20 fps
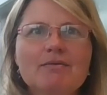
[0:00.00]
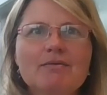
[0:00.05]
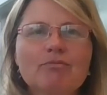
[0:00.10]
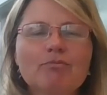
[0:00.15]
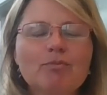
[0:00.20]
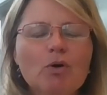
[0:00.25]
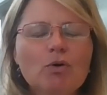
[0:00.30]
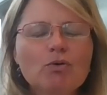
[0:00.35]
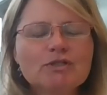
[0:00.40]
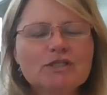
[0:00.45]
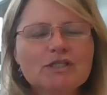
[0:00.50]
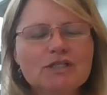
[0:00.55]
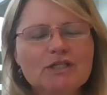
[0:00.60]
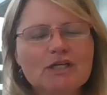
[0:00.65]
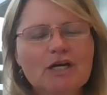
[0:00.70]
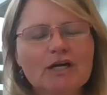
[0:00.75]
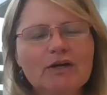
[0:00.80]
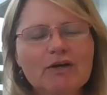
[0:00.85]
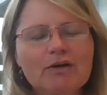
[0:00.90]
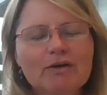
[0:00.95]
most
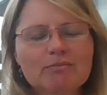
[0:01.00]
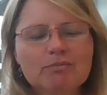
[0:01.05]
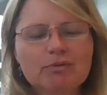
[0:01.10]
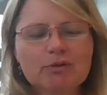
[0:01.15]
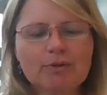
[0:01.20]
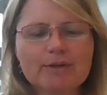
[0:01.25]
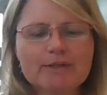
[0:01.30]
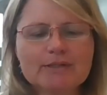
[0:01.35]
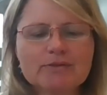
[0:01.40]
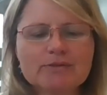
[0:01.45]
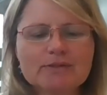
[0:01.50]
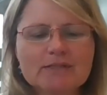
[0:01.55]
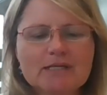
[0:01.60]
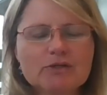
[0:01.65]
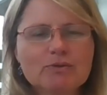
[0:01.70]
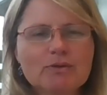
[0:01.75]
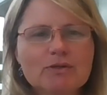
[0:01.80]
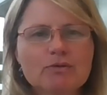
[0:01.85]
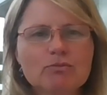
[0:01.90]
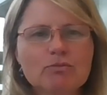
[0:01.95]
younger employees, those
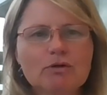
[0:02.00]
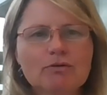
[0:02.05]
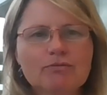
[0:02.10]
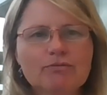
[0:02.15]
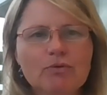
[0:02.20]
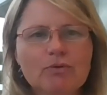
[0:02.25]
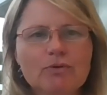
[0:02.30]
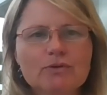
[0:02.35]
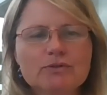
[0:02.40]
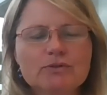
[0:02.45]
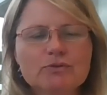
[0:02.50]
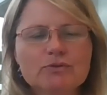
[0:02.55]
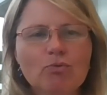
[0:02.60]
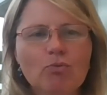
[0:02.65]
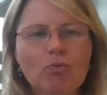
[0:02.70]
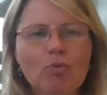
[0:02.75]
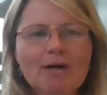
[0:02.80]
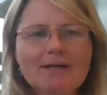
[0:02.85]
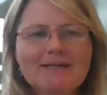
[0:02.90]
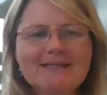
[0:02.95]
entering the workforce,
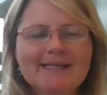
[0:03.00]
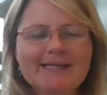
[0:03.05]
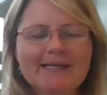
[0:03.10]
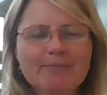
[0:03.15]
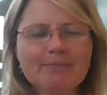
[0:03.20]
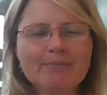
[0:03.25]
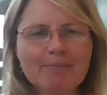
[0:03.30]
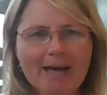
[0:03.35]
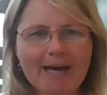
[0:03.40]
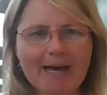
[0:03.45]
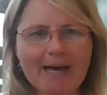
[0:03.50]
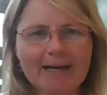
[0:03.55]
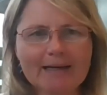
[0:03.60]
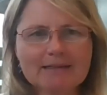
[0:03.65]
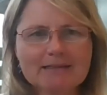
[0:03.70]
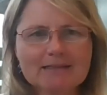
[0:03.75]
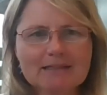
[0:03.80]
want impact.